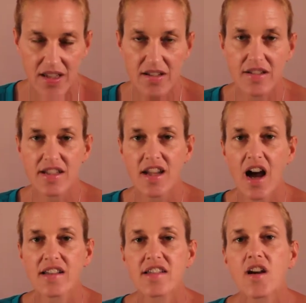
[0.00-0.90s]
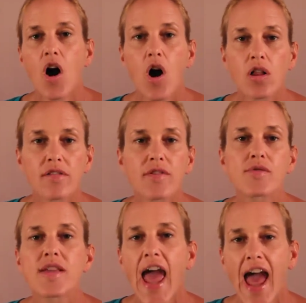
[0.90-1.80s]
You're detoxing all of
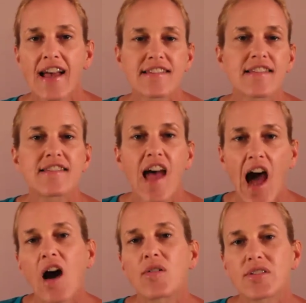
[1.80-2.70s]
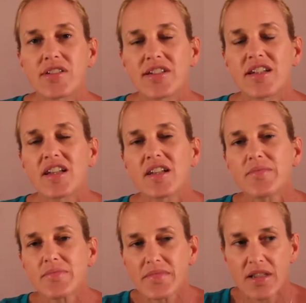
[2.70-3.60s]
those acids out,
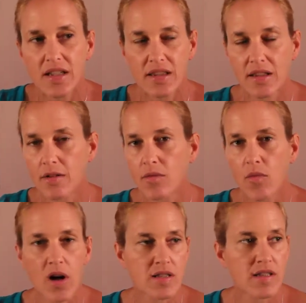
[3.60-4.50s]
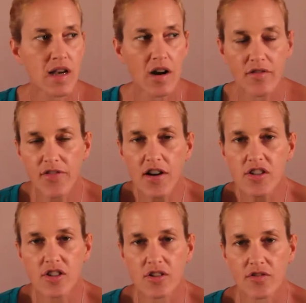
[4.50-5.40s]
the ones that aren't
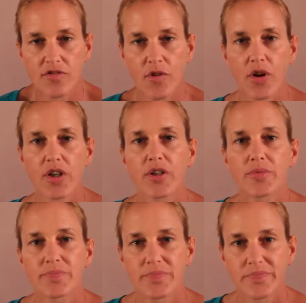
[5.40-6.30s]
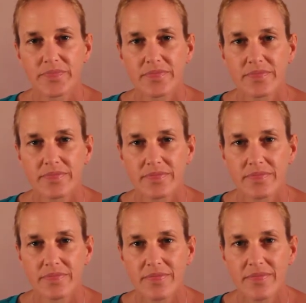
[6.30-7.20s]
functional for you
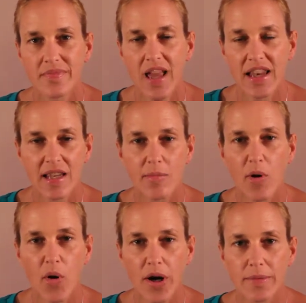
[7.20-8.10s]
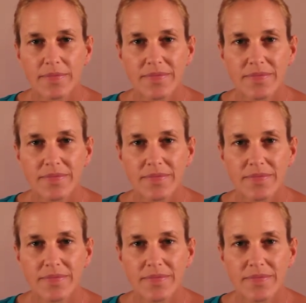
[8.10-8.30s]
anymore.